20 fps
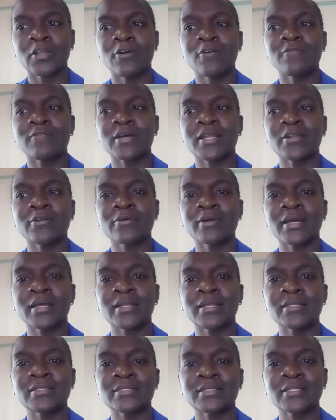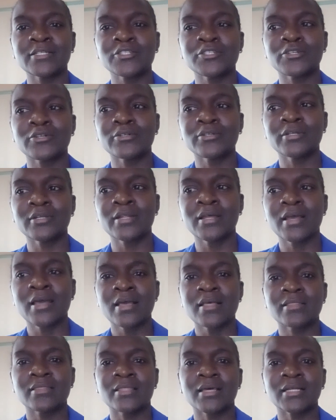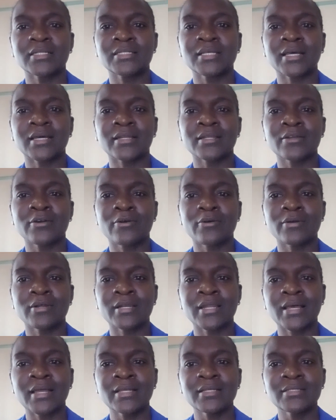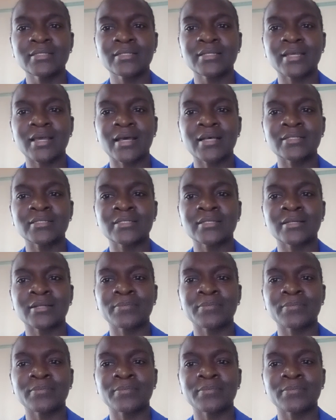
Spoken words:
of an organization that are recognized as